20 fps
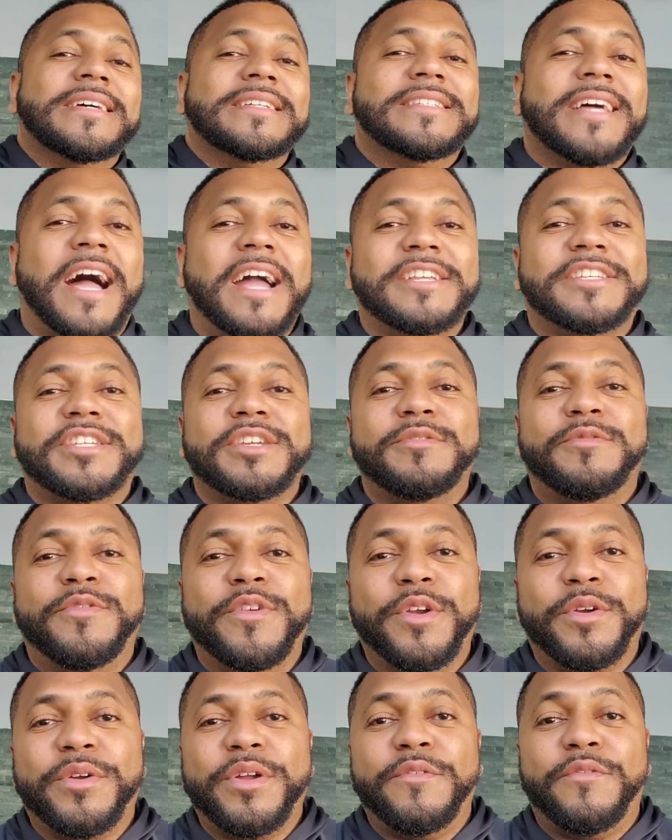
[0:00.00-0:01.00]
Tyson
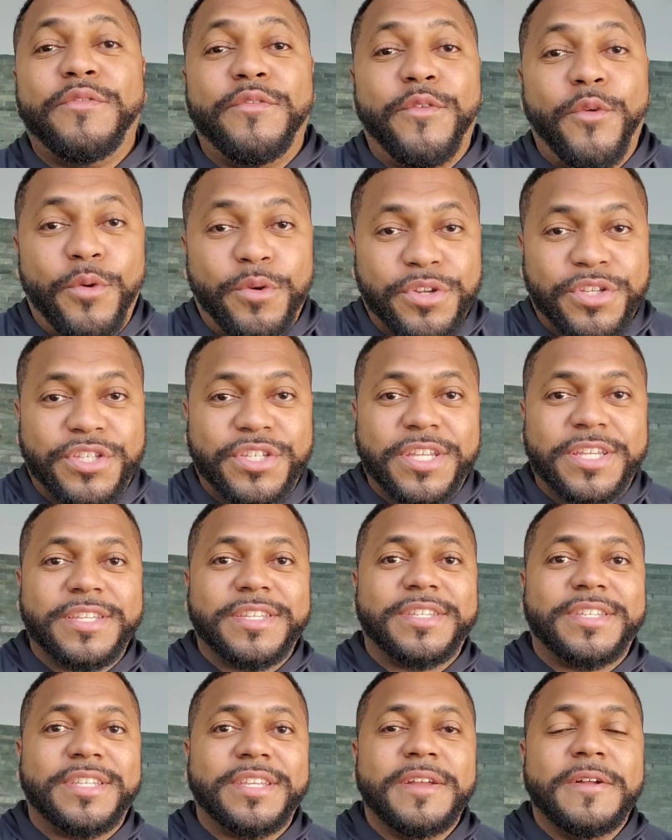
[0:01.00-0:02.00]
Fury
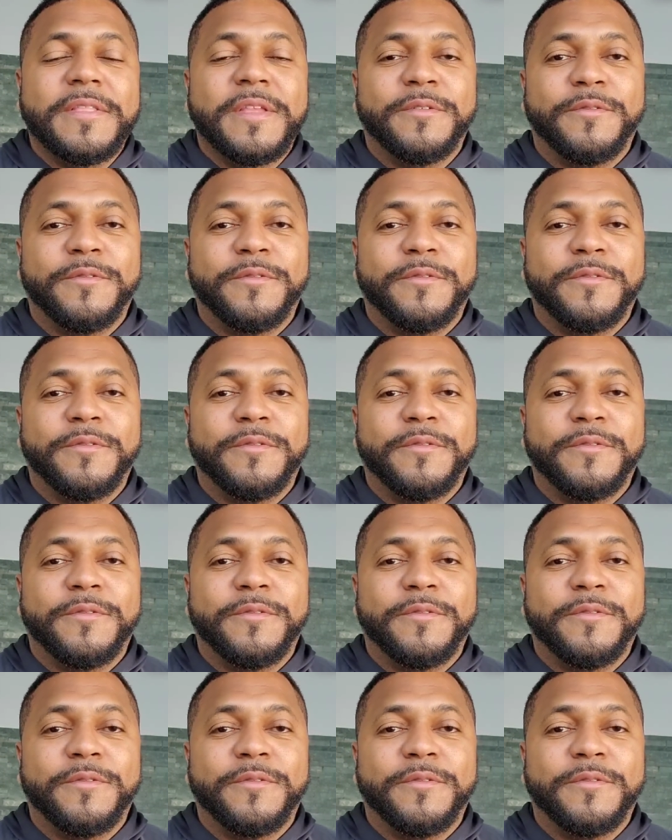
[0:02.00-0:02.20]
forces